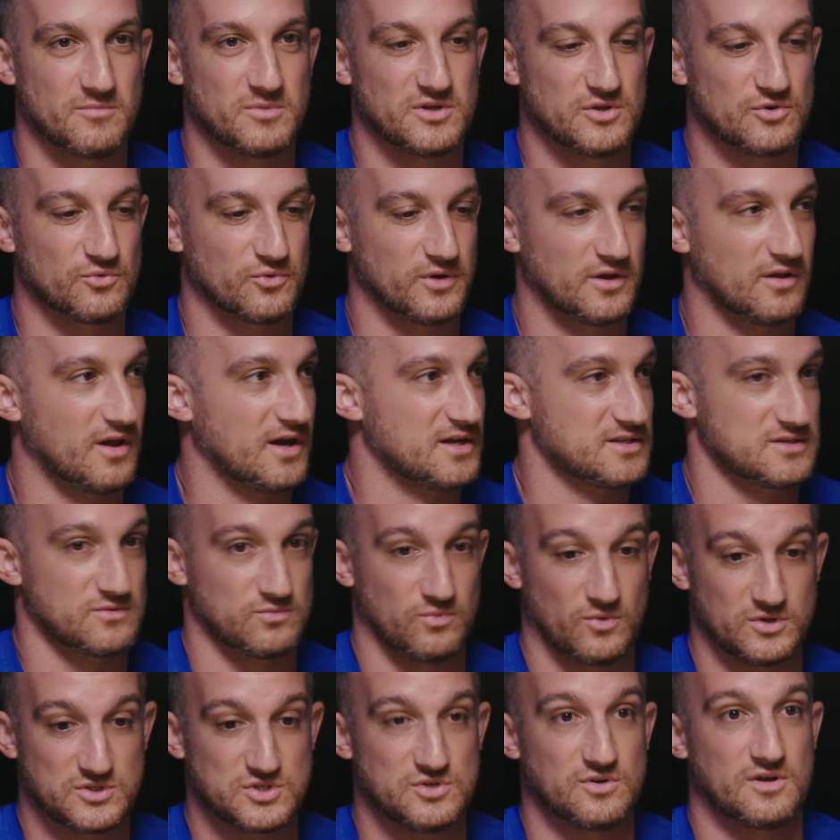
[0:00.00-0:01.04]
but you realize that
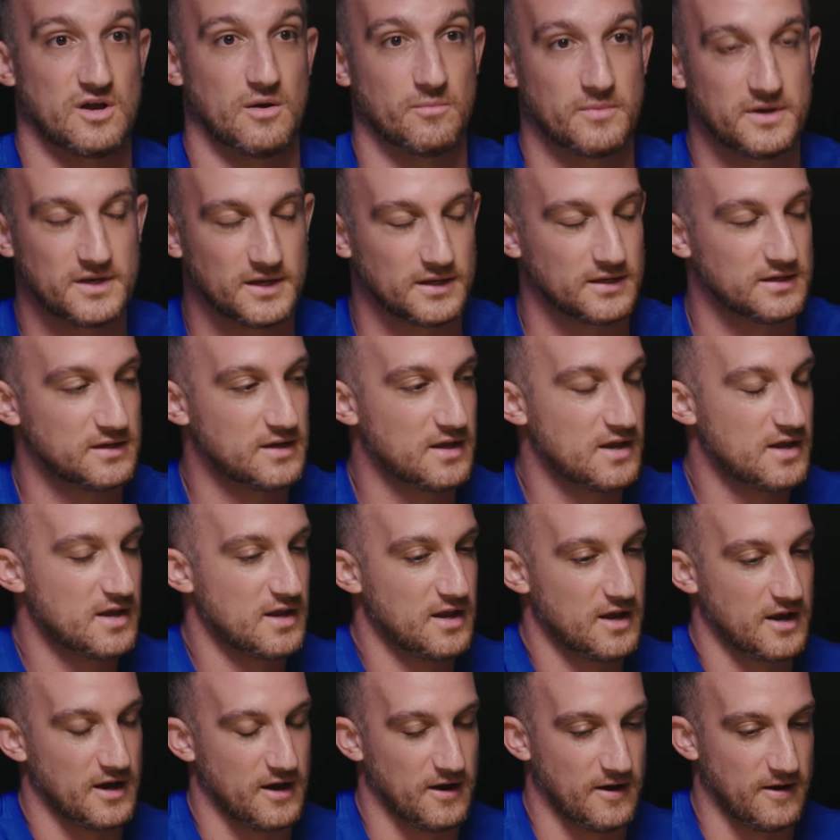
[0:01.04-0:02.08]
once you come in it,
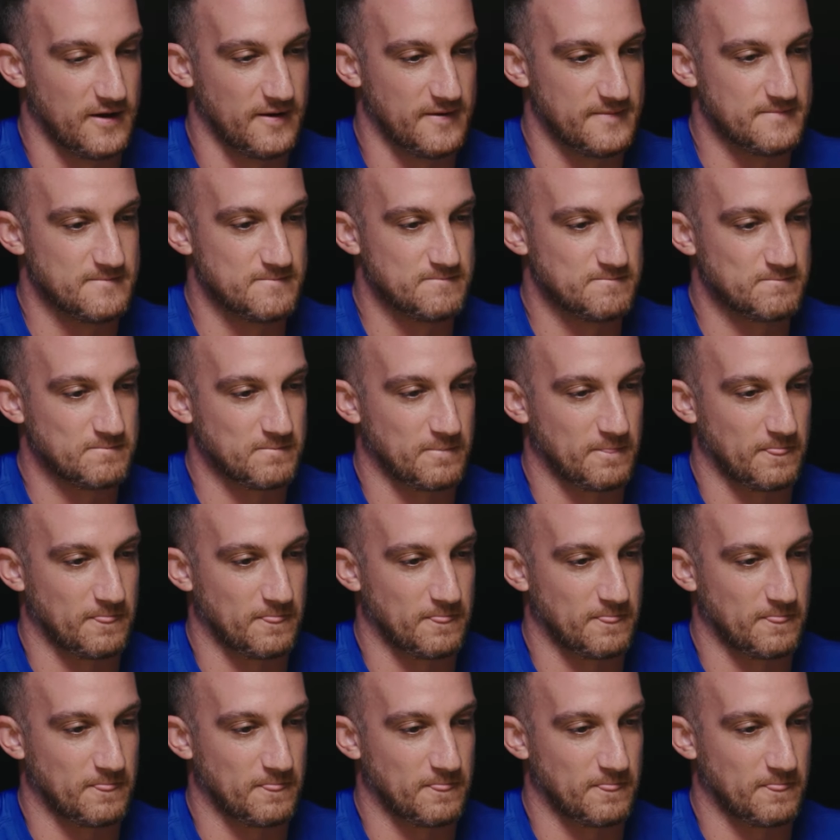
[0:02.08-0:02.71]
um,